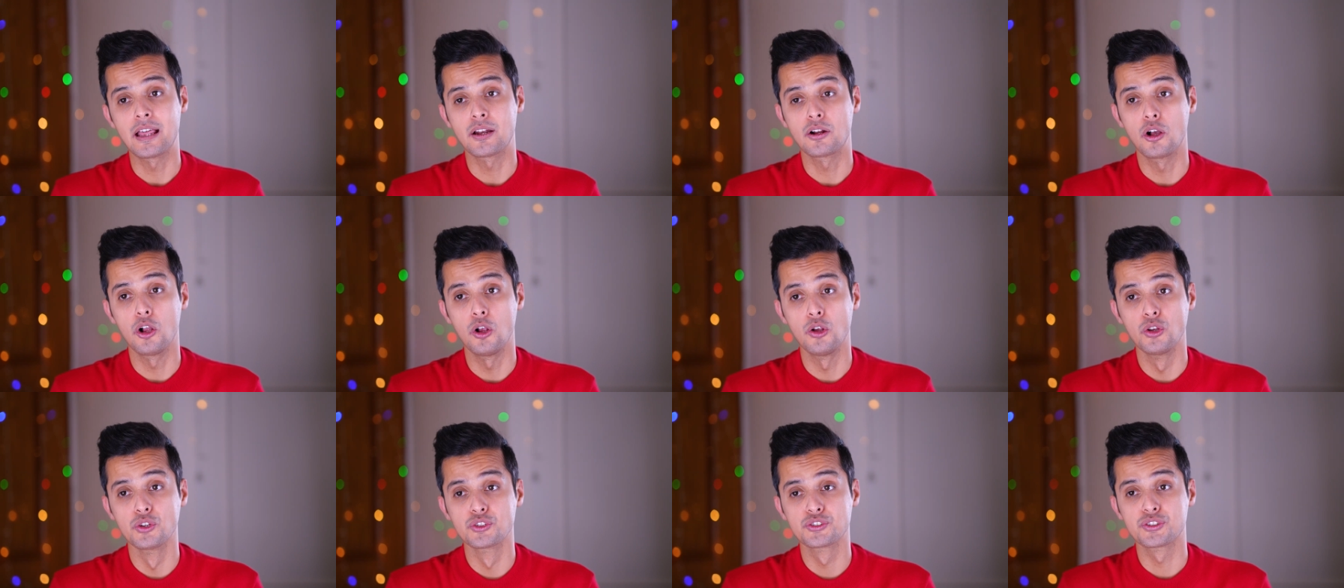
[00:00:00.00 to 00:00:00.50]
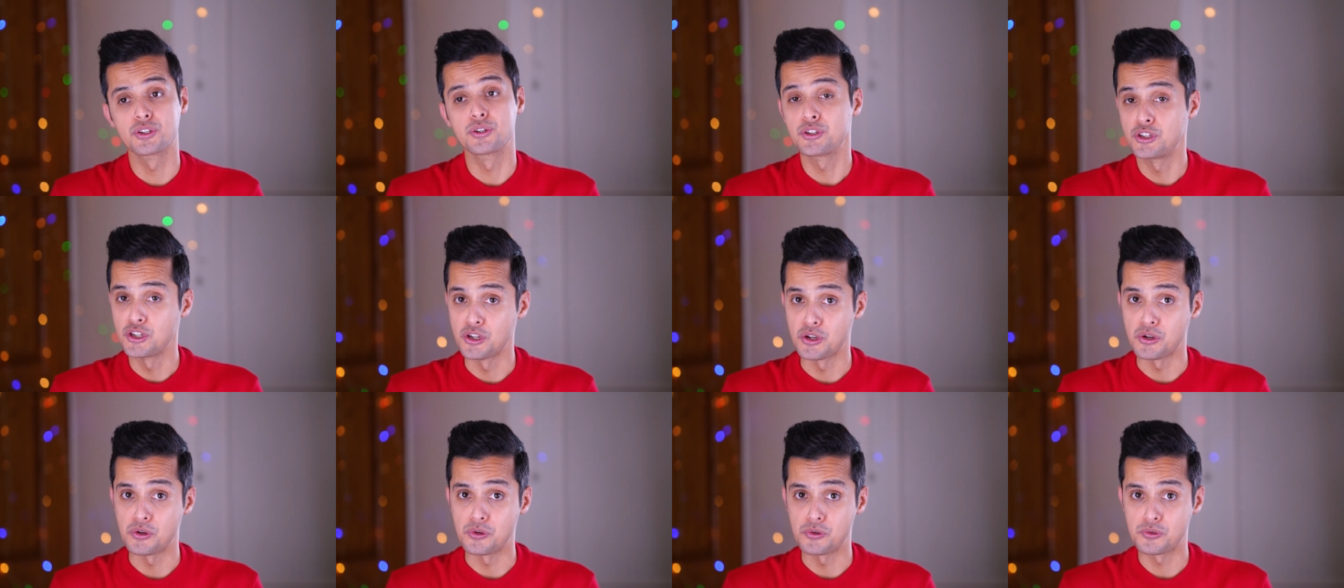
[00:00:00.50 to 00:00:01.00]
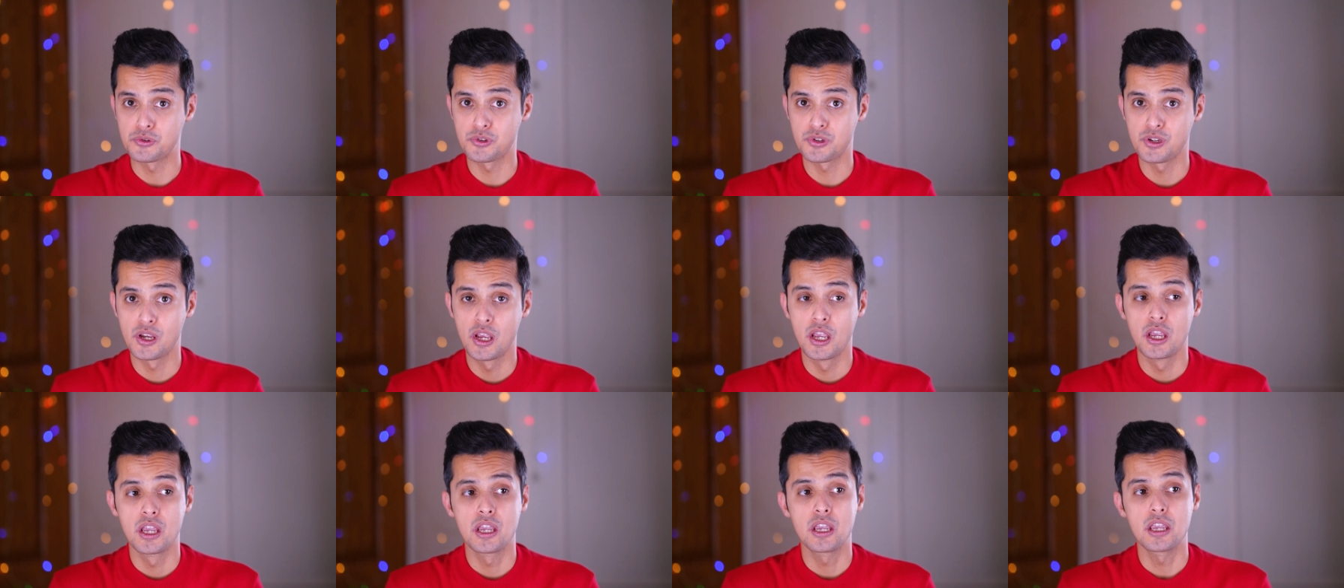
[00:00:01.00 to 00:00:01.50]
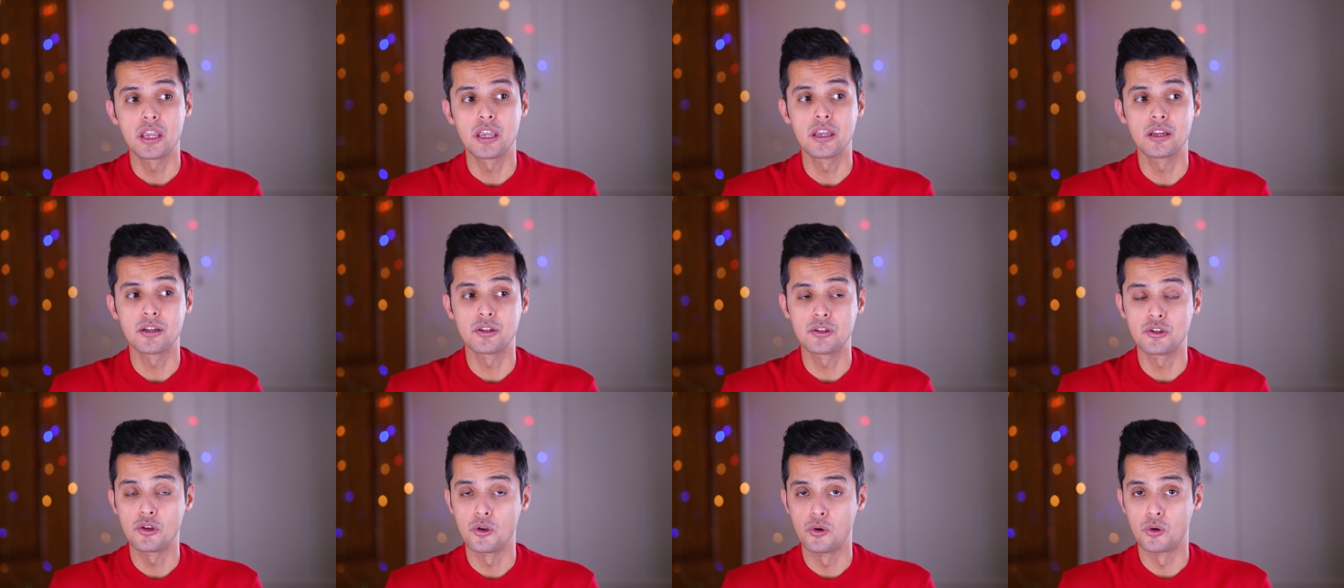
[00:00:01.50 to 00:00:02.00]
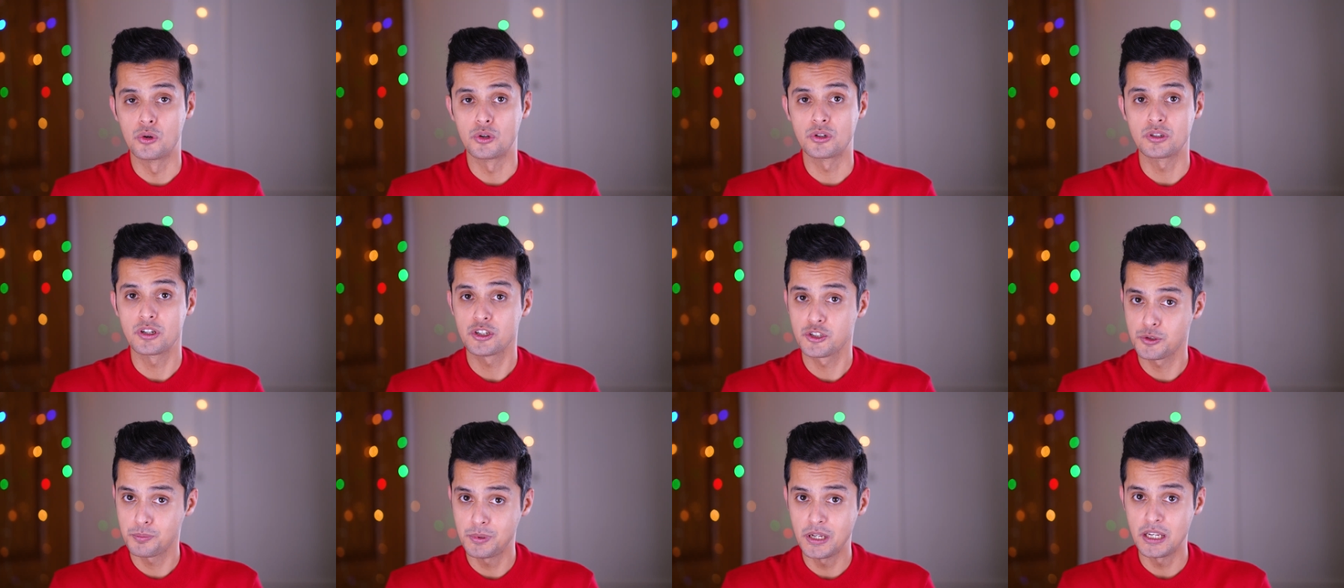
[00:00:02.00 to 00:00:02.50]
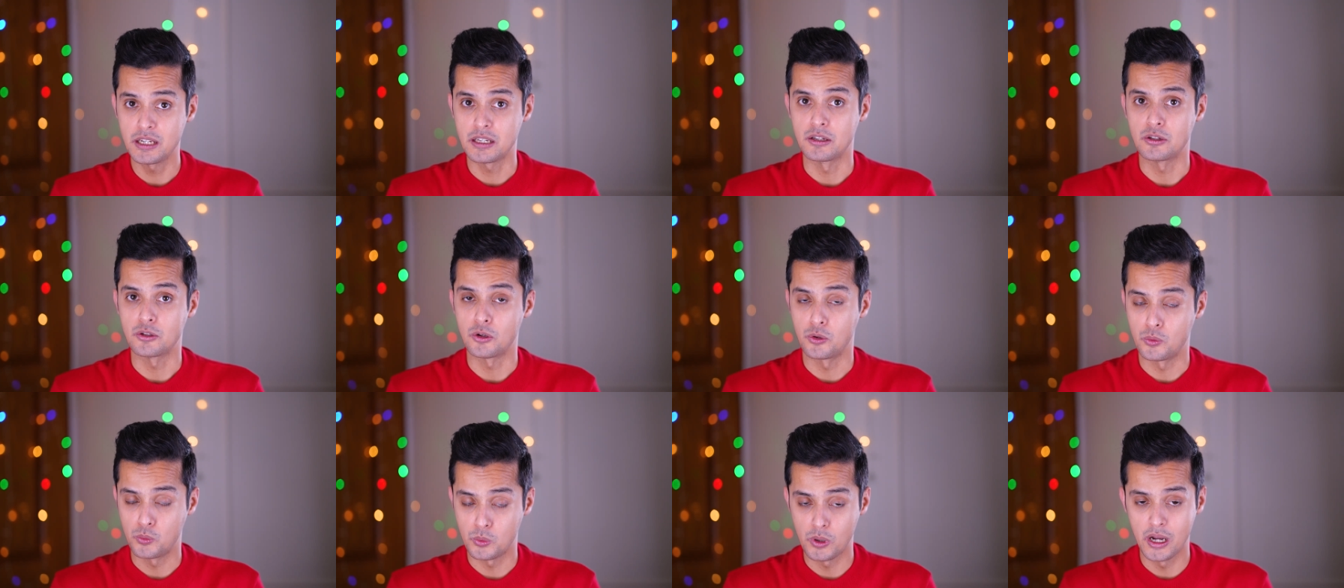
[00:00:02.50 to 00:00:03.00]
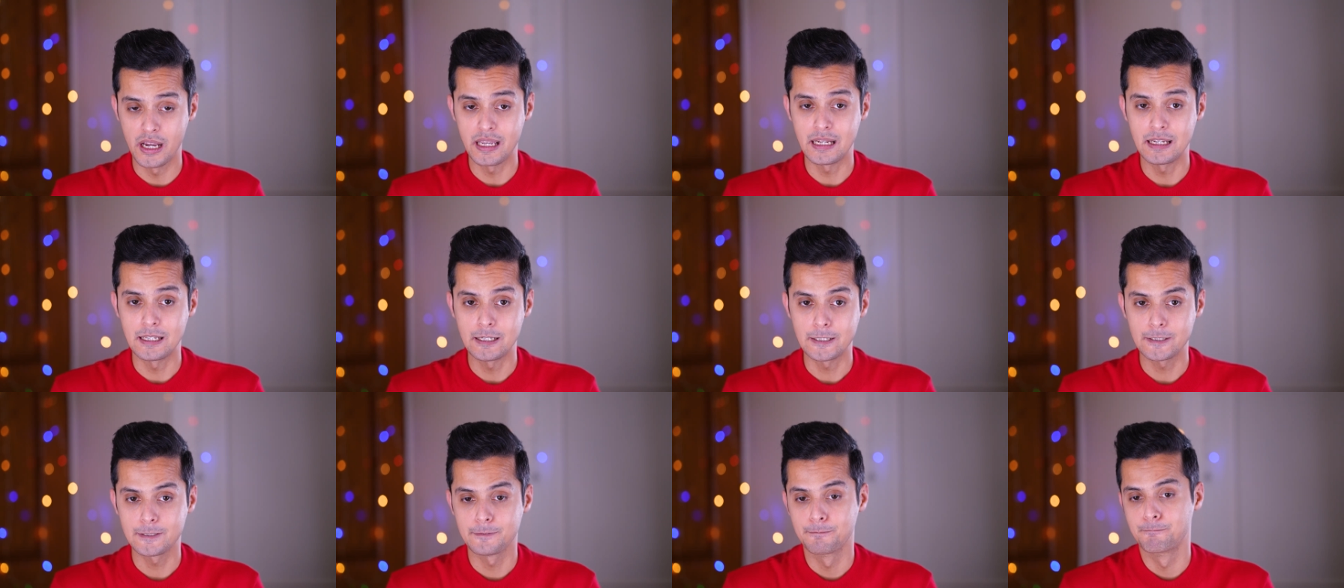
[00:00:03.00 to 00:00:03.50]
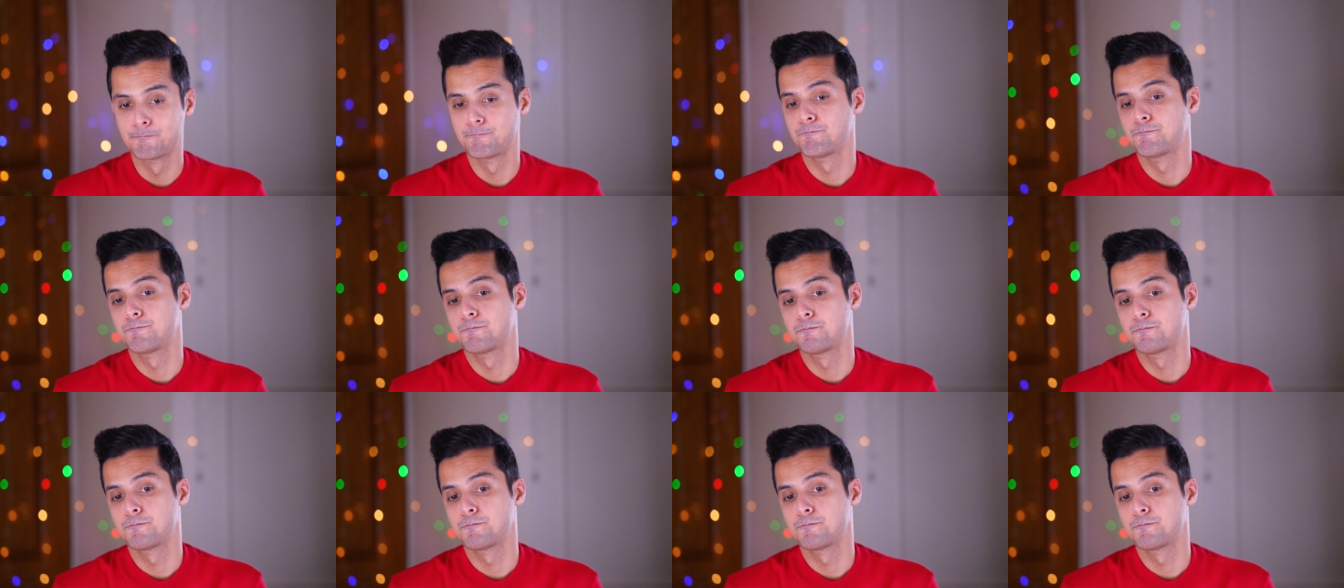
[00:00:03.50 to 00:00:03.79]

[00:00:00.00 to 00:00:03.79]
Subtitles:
also use in your speaking or writing,